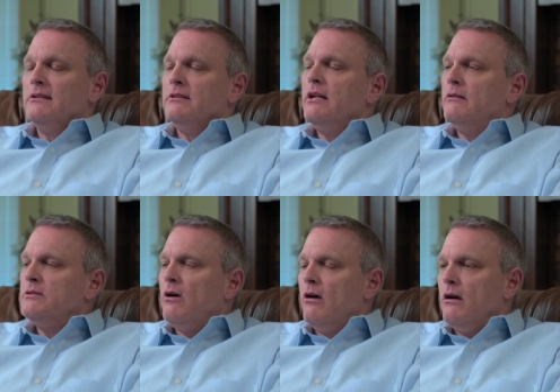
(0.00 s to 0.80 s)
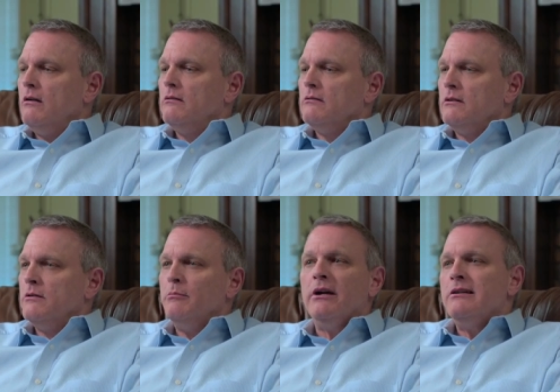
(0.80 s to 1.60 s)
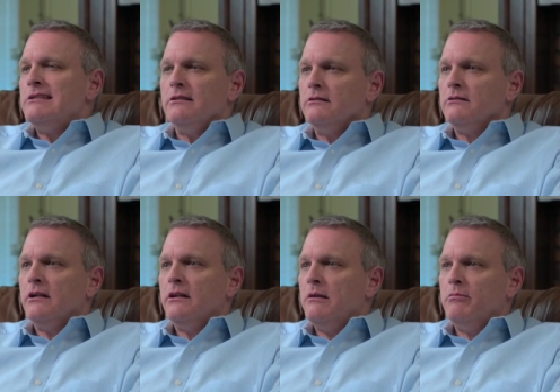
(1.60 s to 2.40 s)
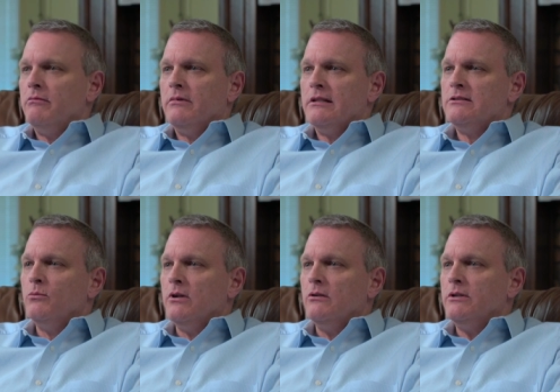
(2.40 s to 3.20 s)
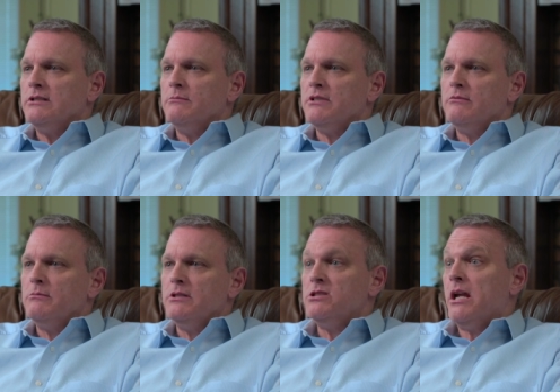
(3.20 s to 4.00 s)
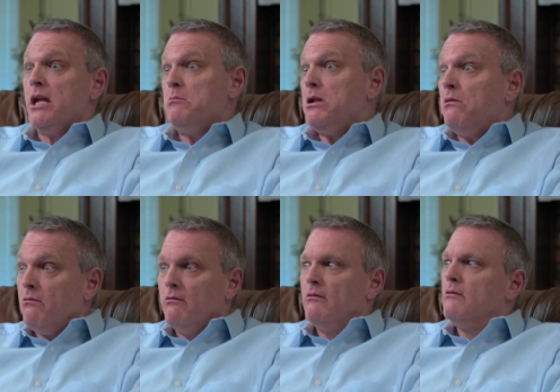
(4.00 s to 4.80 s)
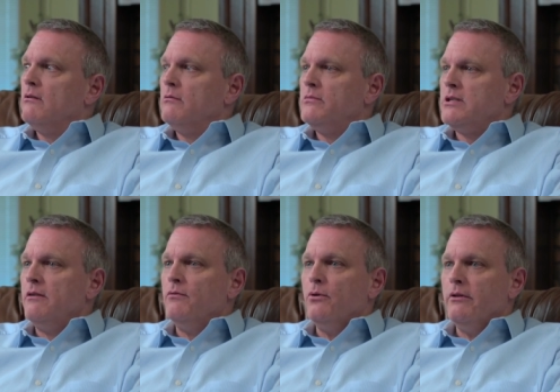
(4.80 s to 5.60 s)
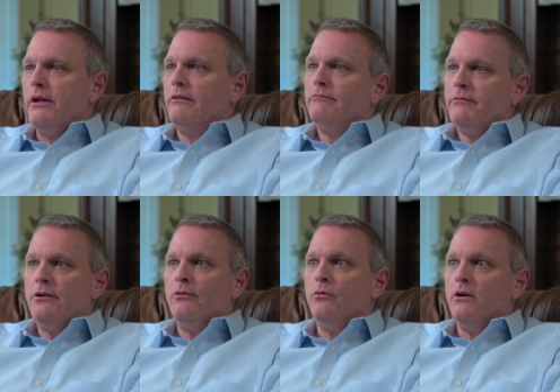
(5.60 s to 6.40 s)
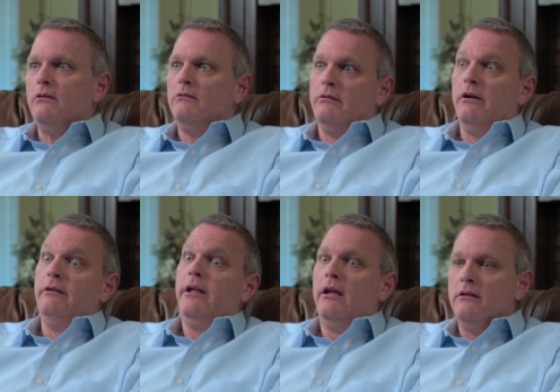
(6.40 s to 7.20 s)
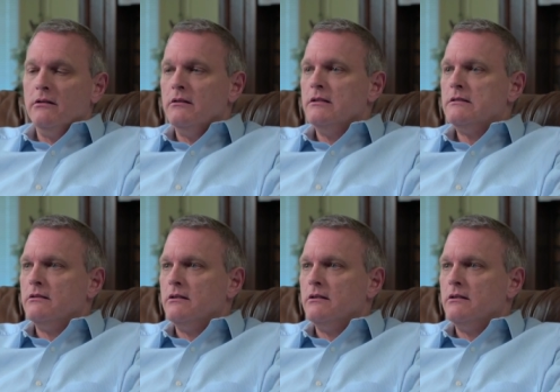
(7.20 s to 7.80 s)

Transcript: So yeah, it was hard, embarrassing. I keep that's the word that always comes up to me, shamed. Shameful that, you know, we're her dad did this to